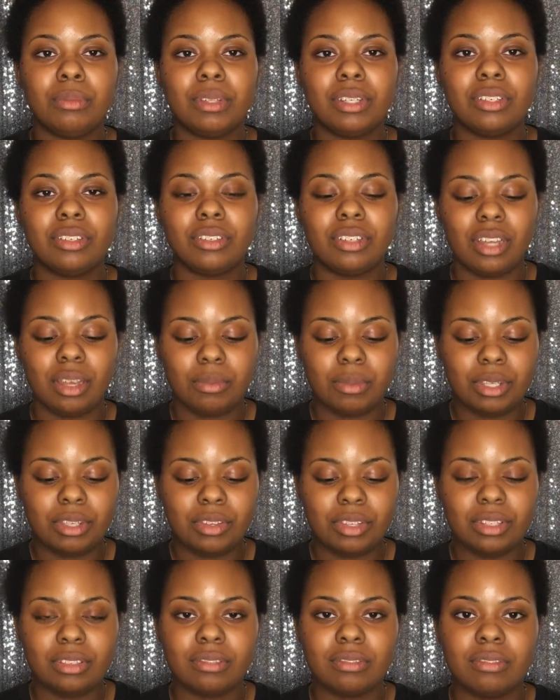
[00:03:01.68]
blender. That way
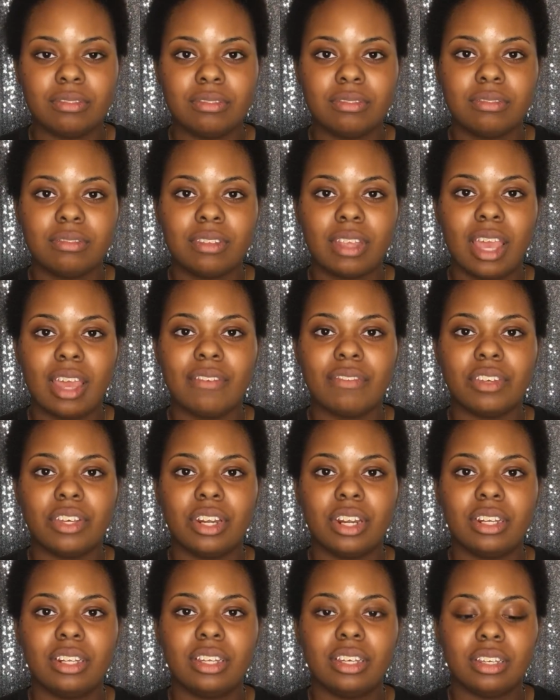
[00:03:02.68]
you can have a
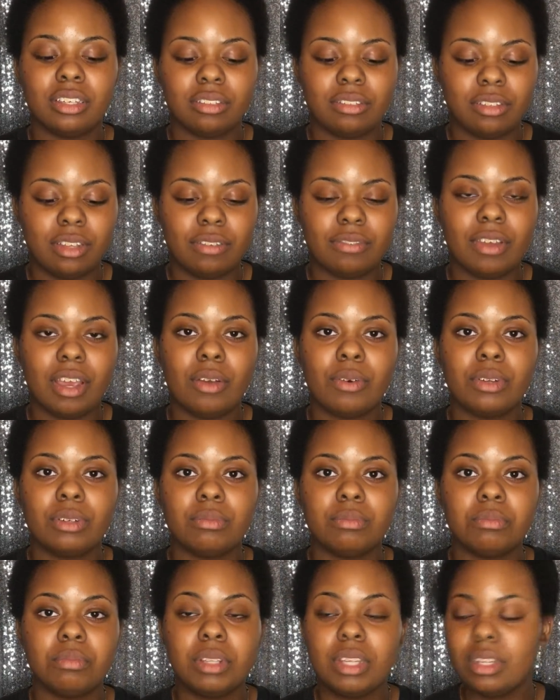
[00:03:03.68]
good idea of how it
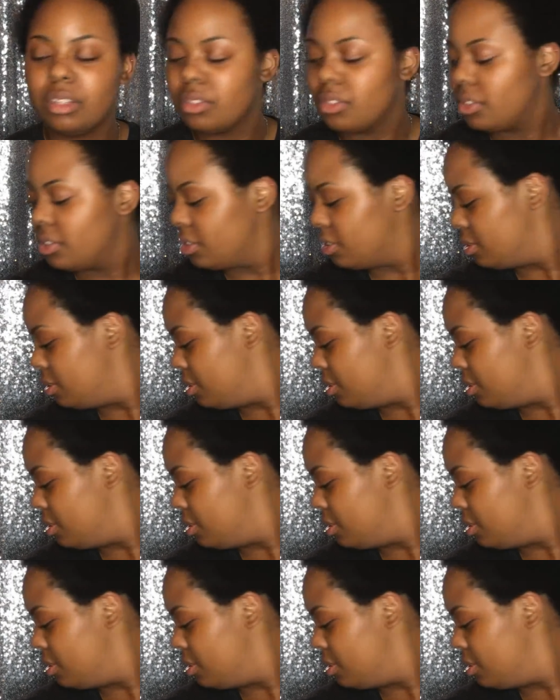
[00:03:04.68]
blends.